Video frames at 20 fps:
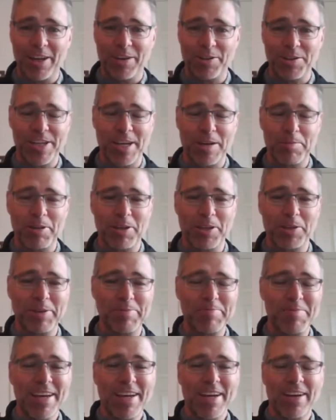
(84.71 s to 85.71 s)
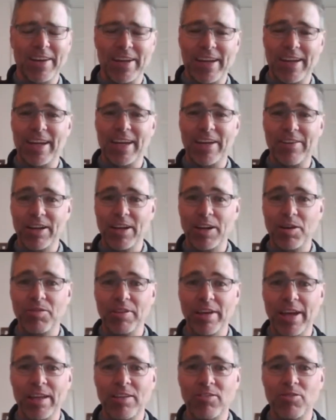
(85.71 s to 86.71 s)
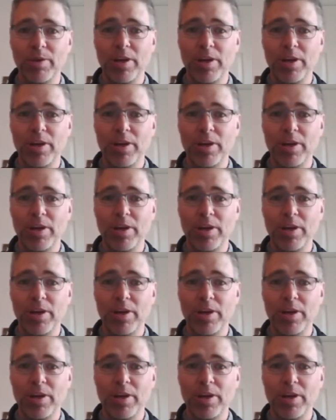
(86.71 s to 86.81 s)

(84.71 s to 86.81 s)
Hello, Jay Bullock. Okay, and here it goes again.